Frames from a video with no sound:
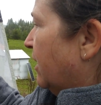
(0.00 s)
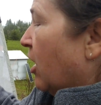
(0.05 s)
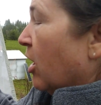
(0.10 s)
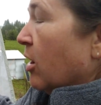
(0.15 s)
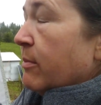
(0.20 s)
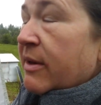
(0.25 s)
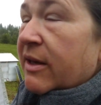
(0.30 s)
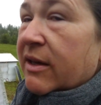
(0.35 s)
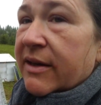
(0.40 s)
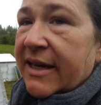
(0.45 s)

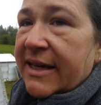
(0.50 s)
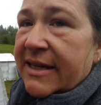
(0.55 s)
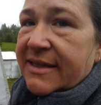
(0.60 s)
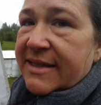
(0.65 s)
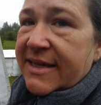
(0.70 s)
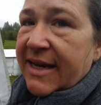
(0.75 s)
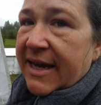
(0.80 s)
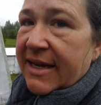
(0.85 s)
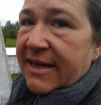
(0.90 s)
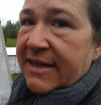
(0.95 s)
Our milking
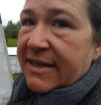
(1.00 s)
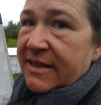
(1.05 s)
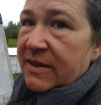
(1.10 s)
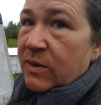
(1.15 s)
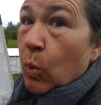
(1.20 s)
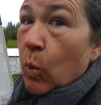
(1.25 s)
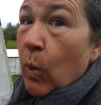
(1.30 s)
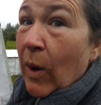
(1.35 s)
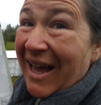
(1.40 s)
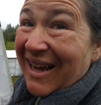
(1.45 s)
stand
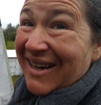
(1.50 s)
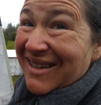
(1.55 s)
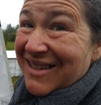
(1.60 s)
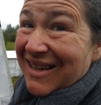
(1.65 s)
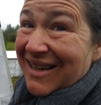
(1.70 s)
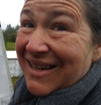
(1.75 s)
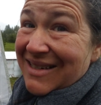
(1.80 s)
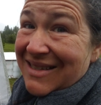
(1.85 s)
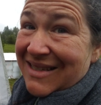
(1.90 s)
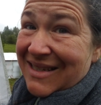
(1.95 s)
is wet
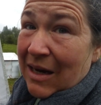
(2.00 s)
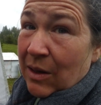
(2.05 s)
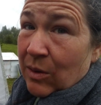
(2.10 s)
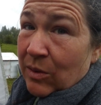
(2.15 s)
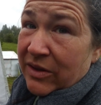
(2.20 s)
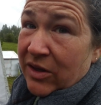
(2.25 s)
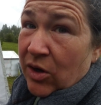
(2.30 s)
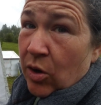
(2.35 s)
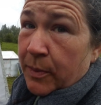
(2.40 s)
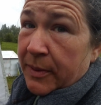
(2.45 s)
and it's
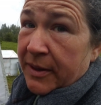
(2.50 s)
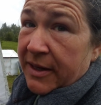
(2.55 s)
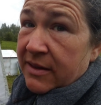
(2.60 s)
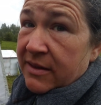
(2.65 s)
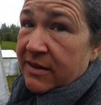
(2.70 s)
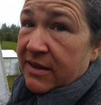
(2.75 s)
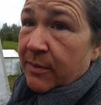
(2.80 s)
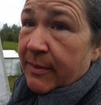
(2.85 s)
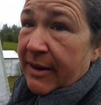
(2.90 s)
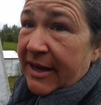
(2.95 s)
out in the
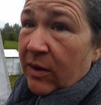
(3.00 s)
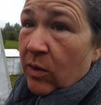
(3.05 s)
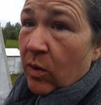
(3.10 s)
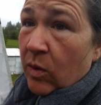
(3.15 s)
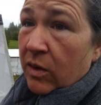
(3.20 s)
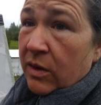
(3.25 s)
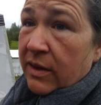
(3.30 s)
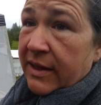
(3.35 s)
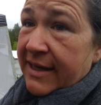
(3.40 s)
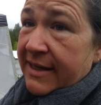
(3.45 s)
open. So my
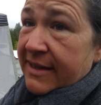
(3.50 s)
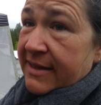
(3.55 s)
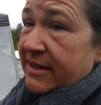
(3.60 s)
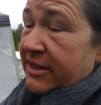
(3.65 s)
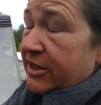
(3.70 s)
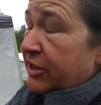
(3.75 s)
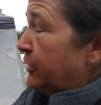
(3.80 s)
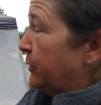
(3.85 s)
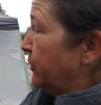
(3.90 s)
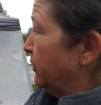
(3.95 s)
goal is
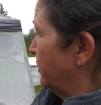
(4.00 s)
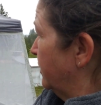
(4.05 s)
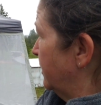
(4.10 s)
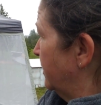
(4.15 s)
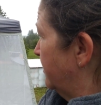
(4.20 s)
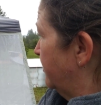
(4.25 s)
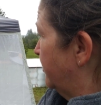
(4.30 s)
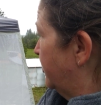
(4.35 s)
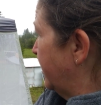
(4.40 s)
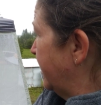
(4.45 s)
to
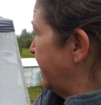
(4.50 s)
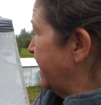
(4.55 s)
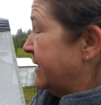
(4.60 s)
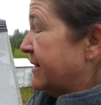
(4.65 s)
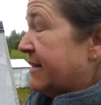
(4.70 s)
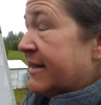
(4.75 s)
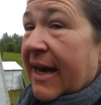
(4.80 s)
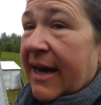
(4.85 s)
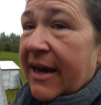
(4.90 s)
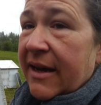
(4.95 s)
put it
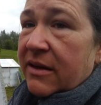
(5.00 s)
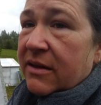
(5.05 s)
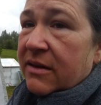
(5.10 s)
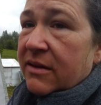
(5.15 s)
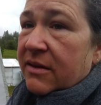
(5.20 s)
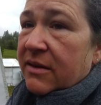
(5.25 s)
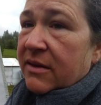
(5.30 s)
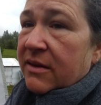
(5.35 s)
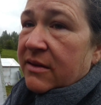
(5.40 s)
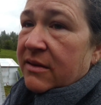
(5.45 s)
inside
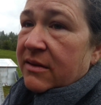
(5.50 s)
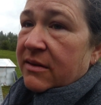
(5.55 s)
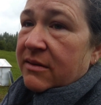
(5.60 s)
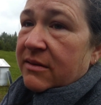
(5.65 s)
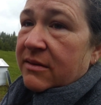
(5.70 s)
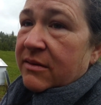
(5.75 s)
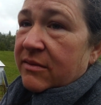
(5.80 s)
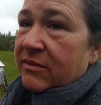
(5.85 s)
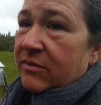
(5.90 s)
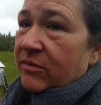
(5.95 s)

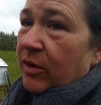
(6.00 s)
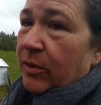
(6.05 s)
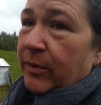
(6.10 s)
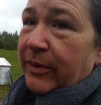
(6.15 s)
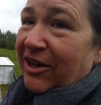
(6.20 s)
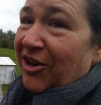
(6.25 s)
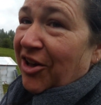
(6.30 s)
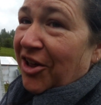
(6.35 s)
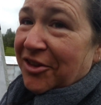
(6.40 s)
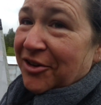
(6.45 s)
what
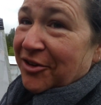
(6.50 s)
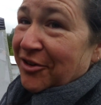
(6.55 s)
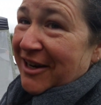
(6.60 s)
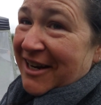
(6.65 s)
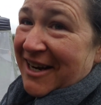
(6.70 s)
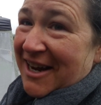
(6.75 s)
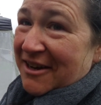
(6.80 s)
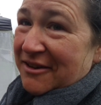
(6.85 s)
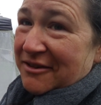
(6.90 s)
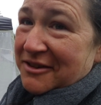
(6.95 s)
we call the
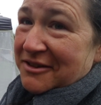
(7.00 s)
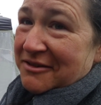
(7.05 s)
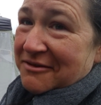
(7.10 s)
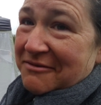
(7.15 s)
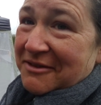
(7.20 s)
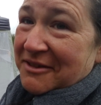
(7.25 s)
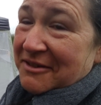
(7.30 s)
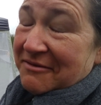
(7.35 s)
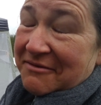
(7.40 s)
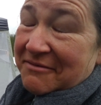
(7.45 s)
greenhouse.
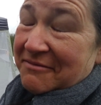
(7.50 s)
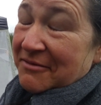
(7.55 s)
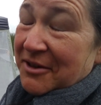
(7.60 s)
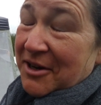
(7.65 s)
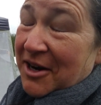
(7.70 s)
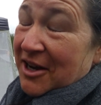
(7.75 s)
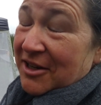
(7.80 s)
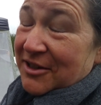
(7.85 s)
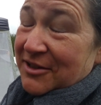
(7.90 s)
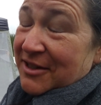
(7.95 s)
We're
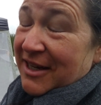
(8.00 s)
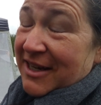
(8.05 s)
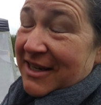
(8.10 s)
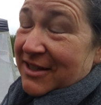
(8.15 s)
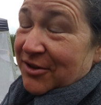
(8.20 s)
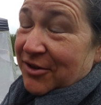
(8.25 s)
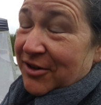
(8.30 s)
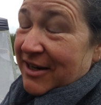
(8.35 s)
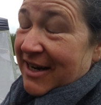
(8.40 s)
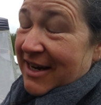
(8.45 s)
not using it
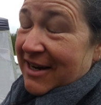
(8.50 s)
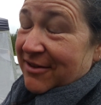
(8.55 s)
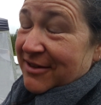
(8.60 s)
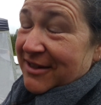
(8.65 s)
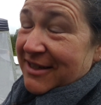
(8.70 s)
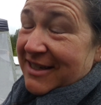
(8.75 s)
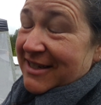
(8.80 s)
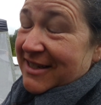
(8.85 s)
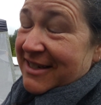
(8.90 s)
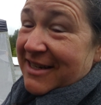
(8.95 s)
as a
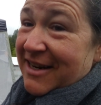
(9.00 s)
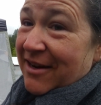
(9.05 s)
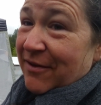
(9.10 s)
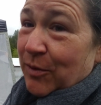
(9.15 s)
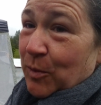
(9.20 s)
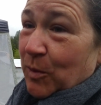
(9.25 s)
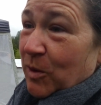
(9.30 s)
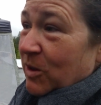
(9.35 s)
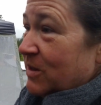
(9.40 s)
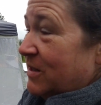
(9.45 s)
greenhouse. It
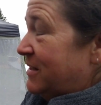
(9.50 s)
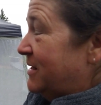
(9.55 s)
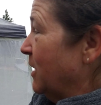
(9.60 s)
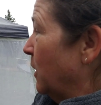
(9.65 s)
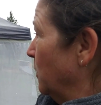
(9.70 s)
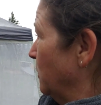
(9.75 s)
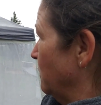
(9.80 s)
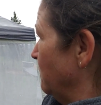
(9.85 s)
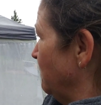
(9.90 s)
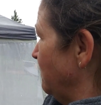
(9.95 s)
never worked.
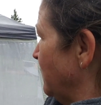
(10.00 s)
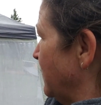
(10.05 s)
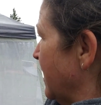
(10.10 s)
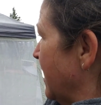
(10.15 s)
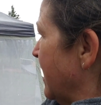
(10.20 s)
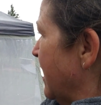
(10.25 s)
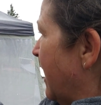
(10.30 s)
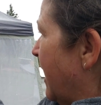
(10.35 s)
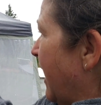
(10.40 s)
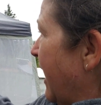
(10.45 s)
So
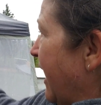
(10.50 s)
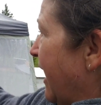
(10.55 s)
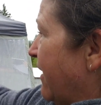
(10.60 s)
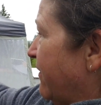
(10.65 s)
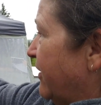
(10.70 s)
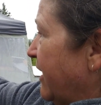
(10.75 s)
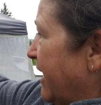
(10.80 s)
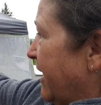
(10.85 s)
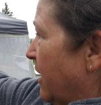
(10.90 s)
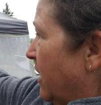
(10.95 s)
I
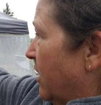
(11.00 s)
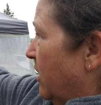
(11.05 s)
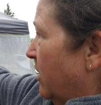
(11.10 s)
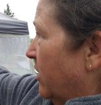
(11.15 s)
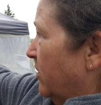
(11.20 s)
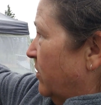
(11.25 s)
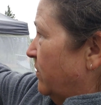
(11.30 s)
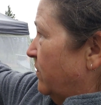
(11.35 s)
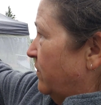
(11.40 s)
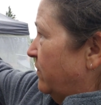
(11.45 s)
have like
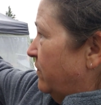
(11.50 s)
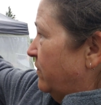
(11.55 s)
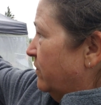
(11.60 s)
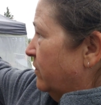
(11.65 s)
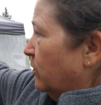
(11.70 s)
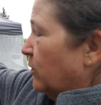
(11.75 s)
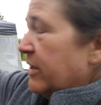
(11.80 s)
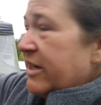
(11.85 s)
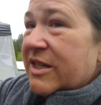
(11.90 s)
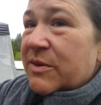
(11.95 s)
a
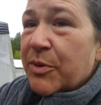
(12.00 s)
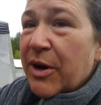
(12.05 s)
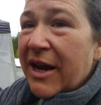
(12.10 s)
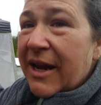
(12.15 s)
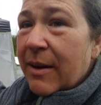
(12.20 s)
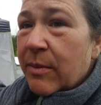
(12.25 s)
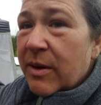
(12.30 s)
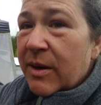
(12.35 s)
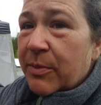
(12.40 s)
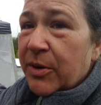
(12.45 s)

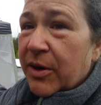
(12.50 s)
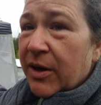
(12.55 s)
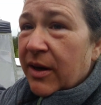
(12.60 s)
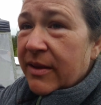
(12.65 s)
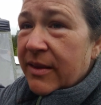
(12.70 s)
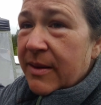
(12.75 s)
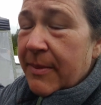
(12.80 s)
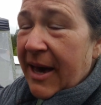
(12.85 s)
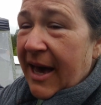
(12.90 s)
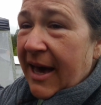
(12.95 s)
windbreak I'm going to put
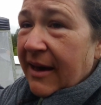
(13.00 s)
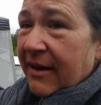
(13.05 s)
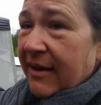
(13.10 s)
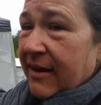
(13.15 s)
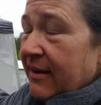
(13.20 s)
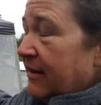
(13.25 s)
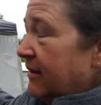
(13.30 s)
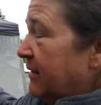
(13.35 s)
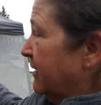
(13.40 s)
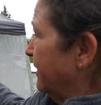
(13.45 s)
on the
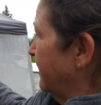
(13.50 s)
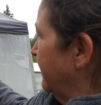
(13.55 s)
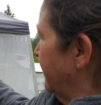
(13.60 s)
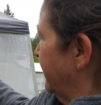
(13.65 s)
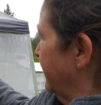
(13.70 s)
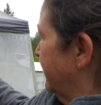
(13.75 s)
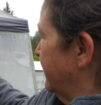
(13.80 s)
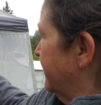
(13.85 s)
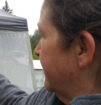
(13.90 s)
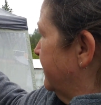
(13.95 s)
back
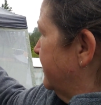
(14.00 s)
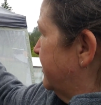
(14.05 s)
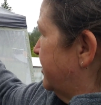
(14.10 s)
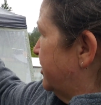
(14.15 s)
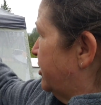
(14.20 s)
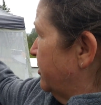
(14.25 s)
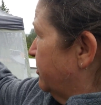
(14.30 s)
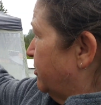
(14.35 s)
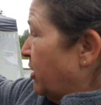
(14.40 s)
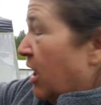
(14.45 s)

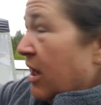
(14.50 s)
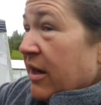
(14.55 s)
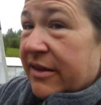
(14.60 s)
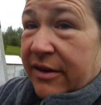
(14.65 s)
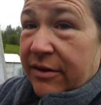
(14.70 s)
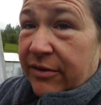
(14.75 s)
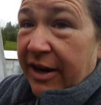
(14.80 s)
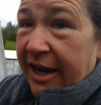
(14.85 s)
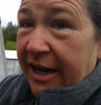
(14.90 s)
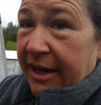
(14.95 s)
to block
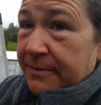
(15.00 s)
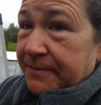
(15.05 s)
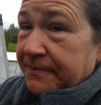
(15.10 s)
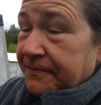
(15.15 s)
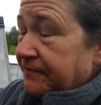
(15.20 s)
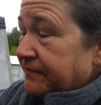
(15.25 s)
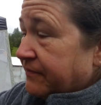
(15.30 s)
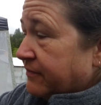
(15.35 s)
the rain,